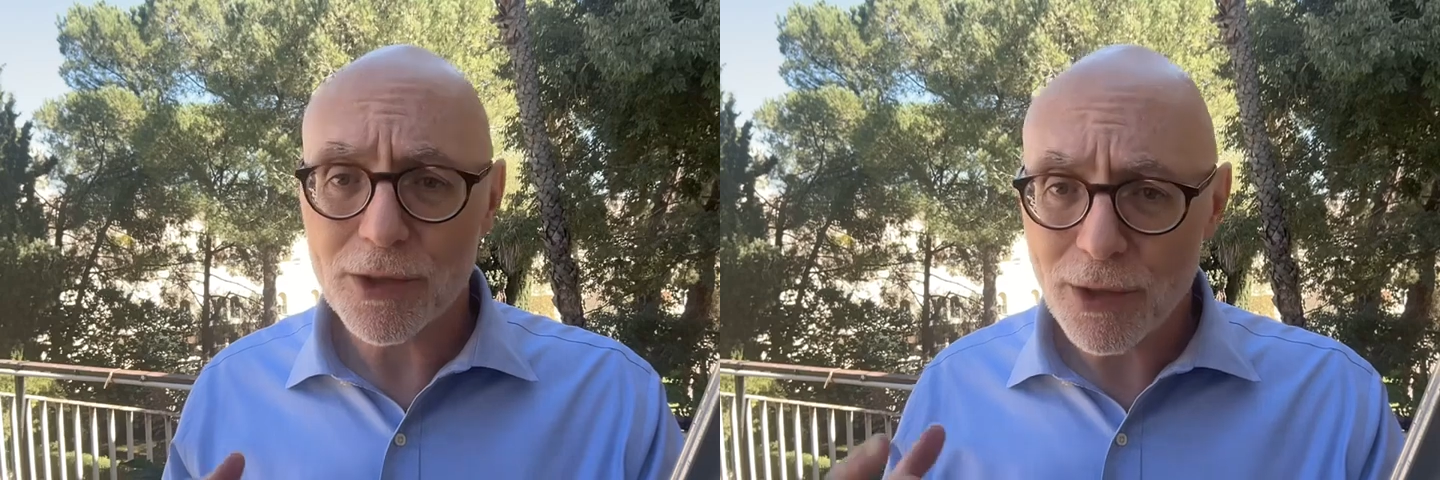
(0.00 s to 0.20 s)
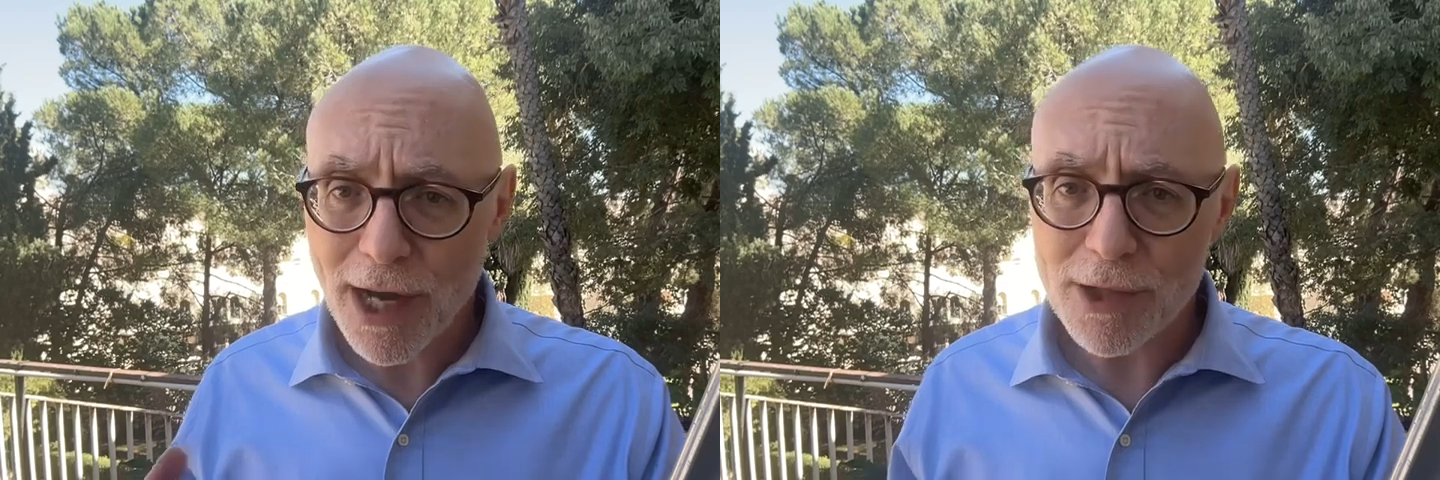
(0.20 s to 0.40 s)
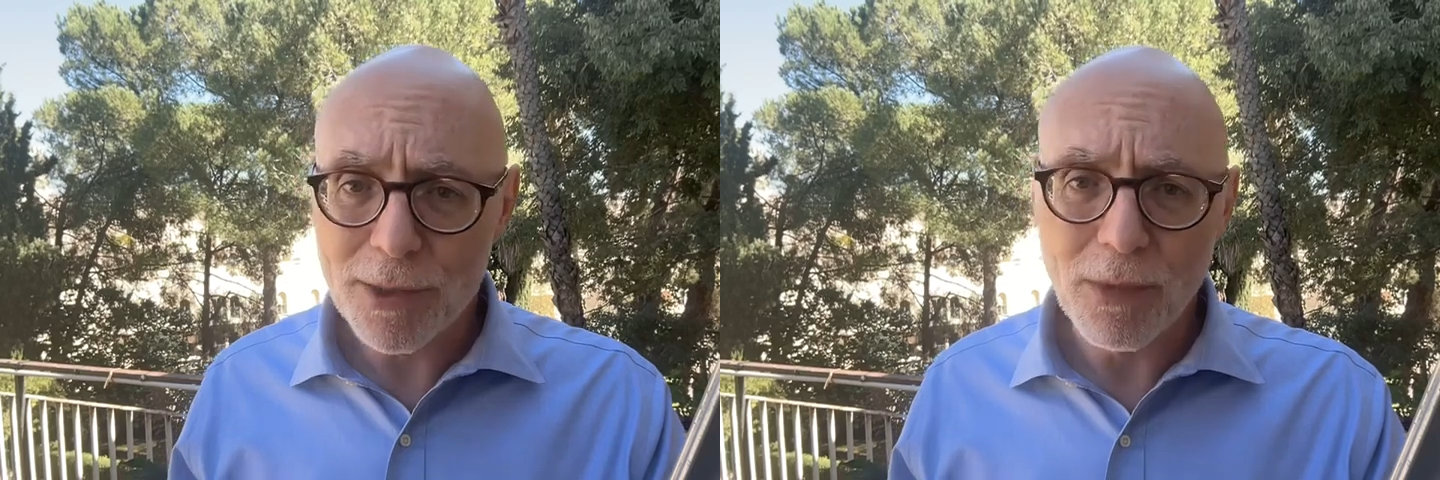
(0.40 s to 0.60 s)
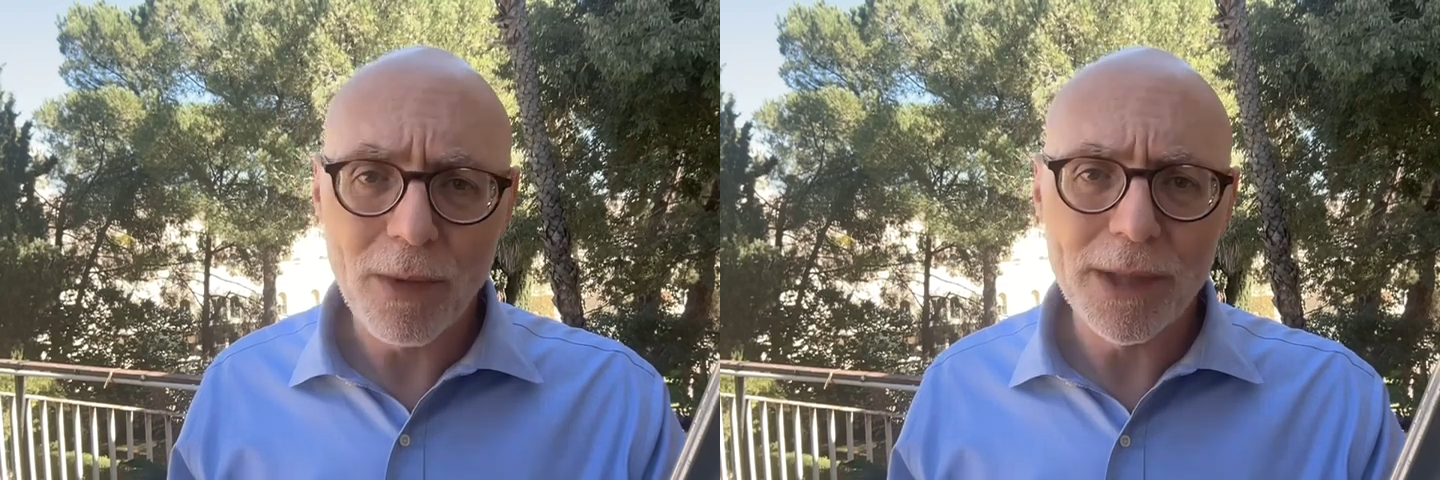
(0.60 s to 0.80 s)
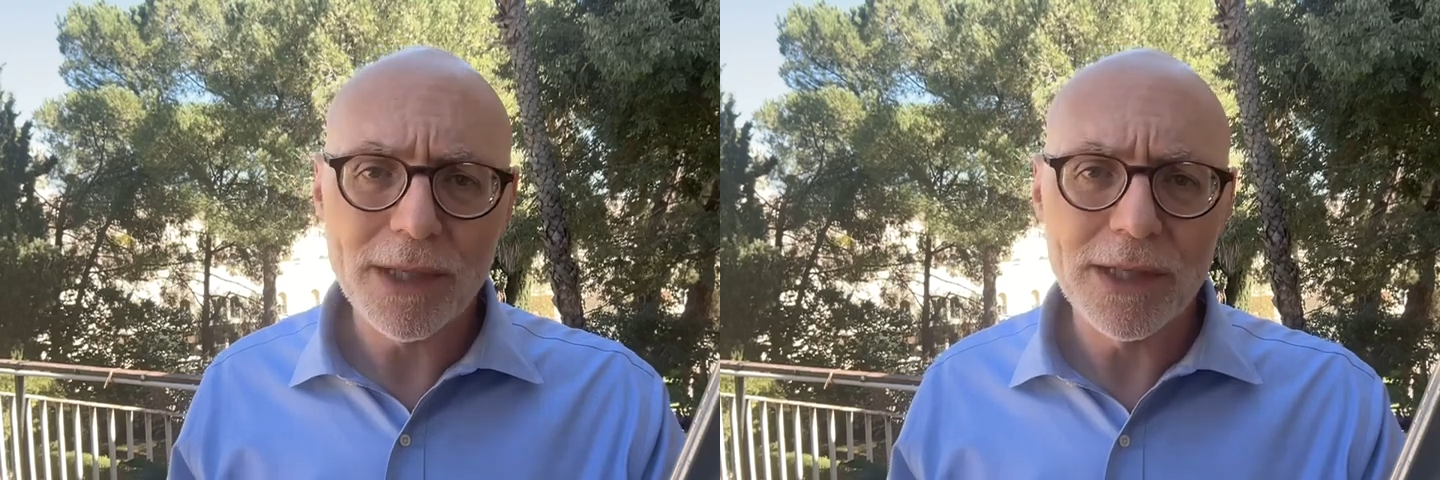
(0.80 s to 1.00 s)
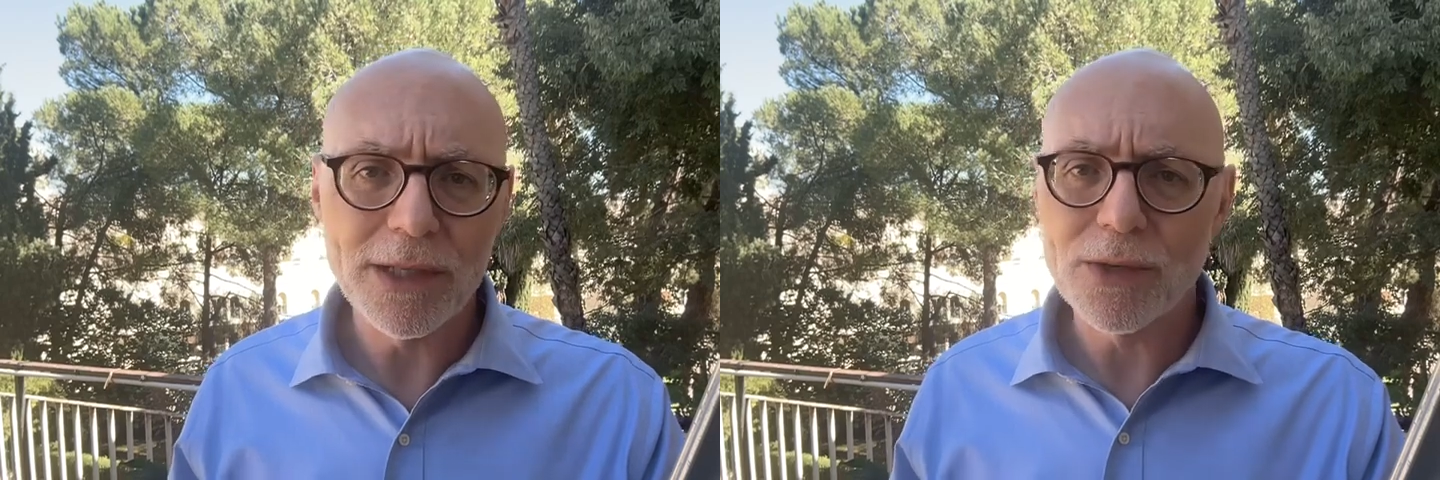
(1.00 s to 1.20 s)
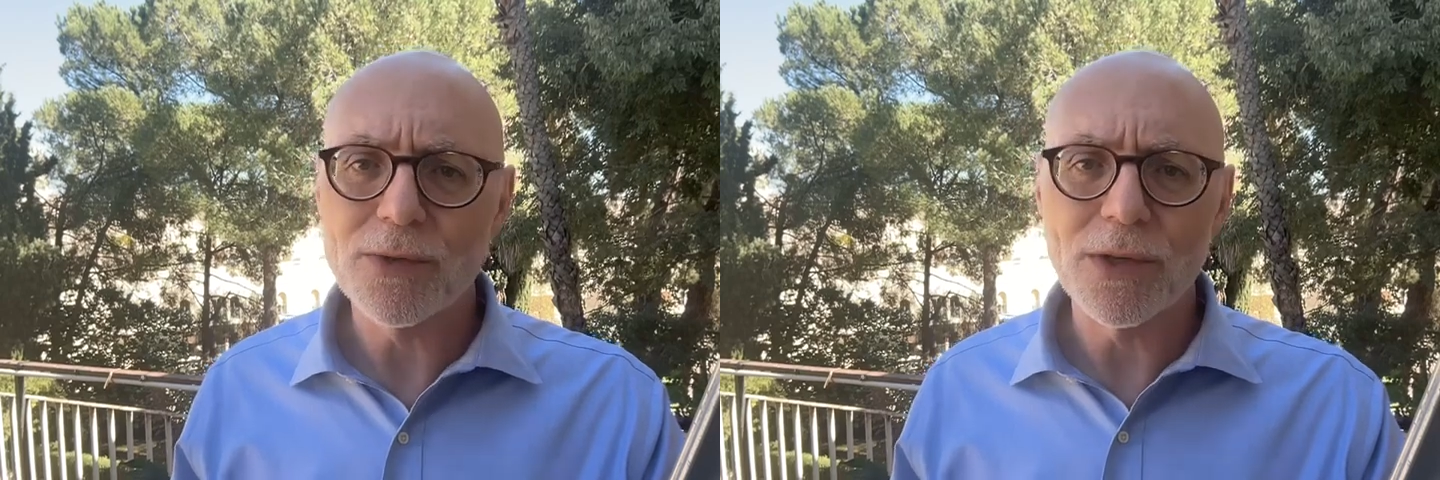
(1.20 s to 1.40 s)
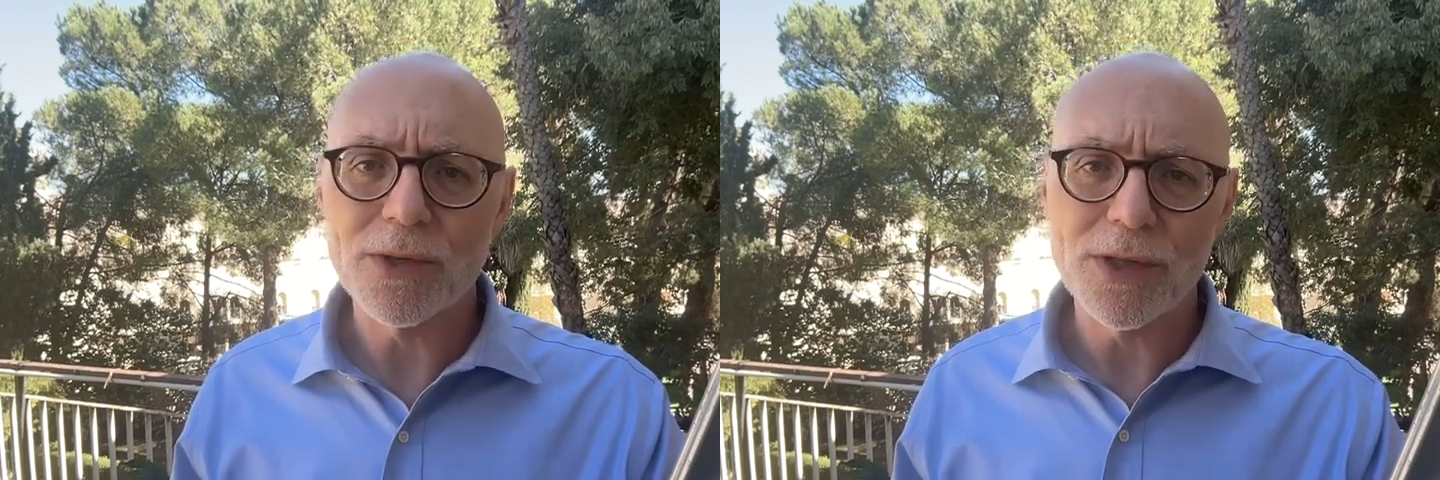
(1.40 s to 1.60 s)
tragic moment in
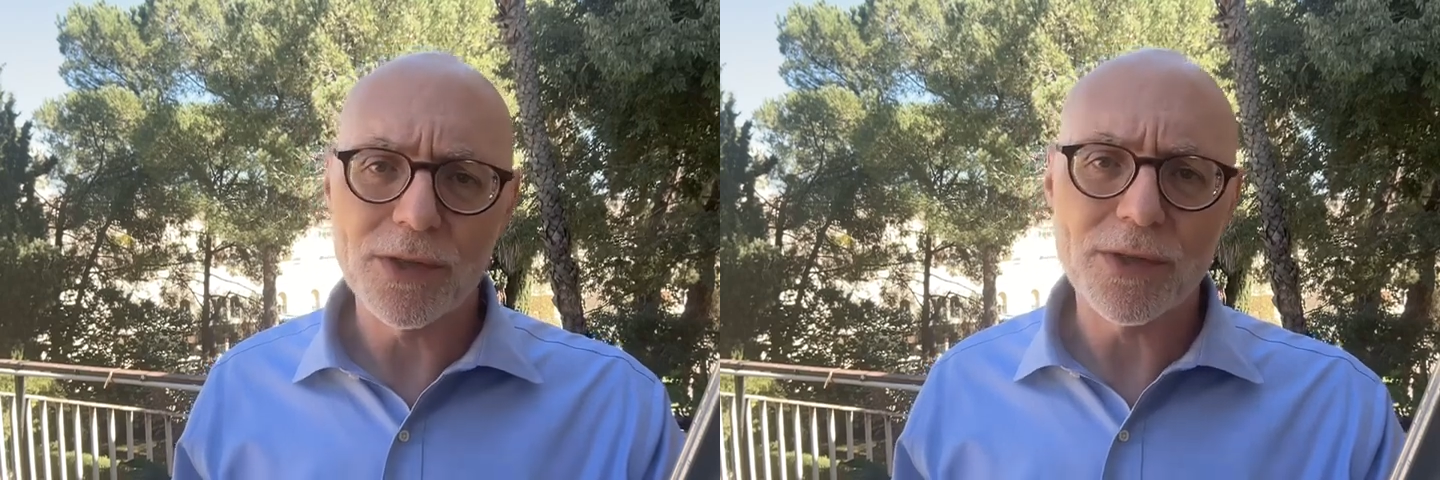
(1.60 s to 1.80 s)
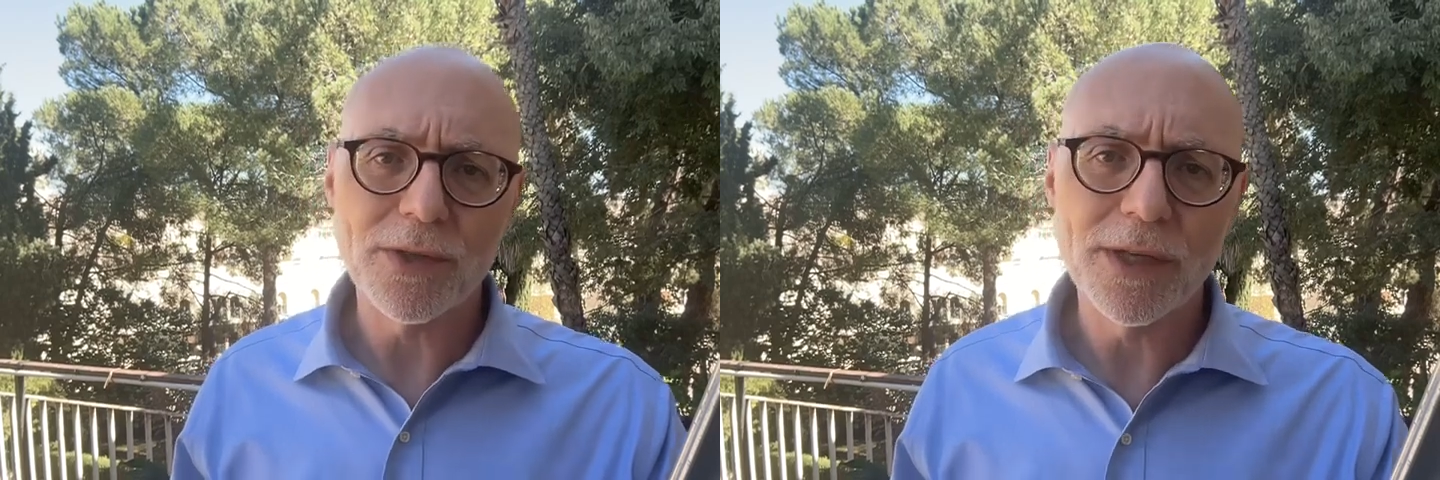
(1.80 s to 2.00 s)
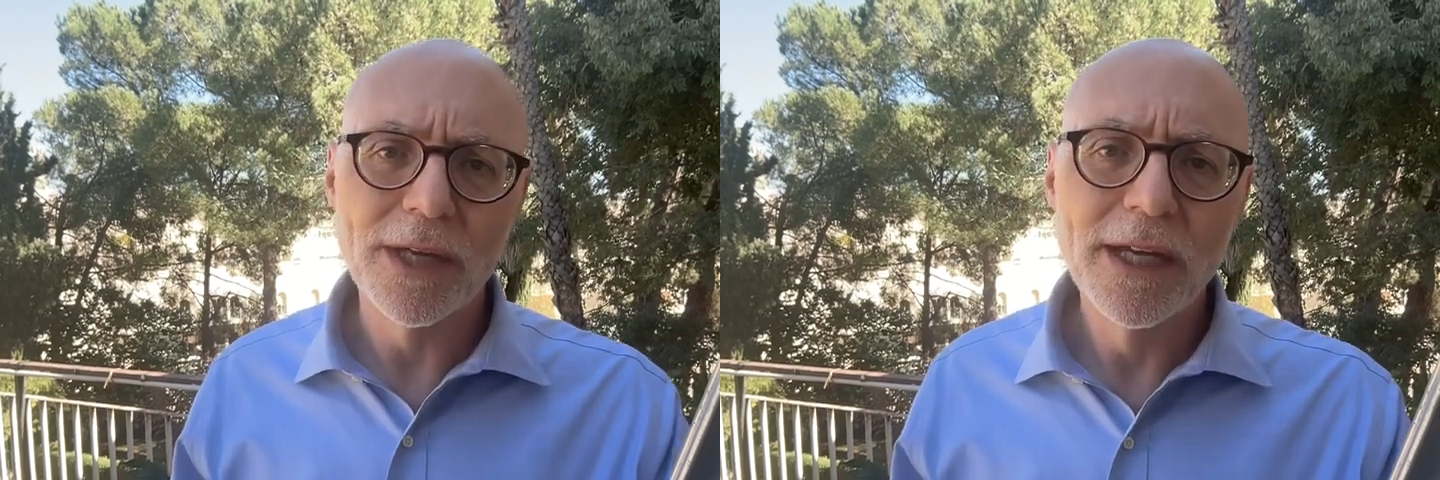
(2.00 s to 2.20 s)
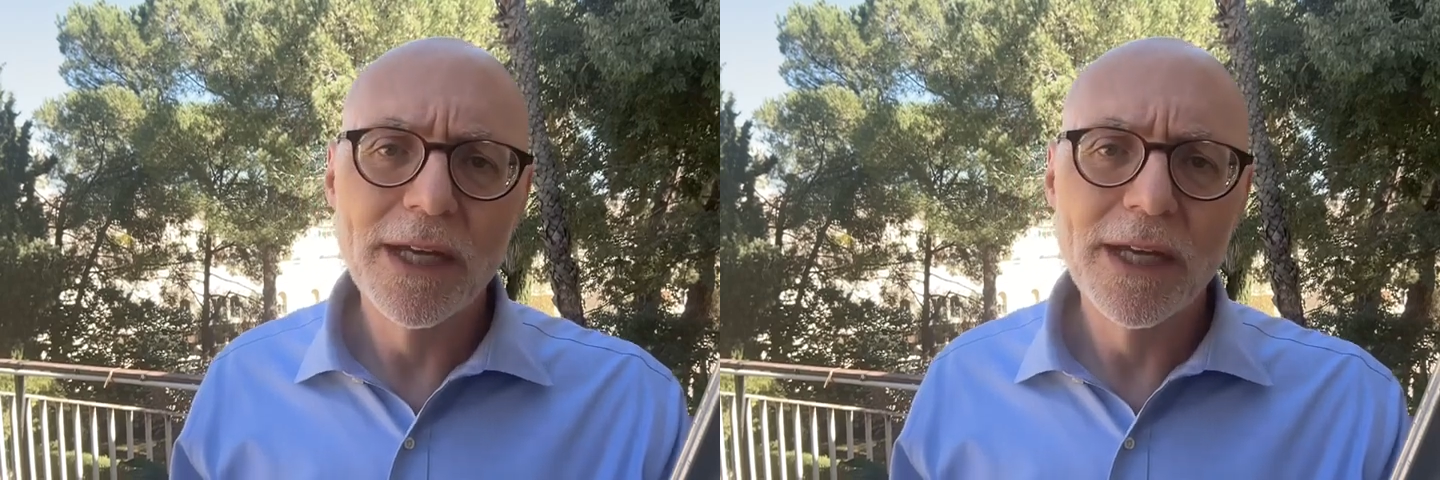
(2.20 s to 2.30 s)
Israel's history,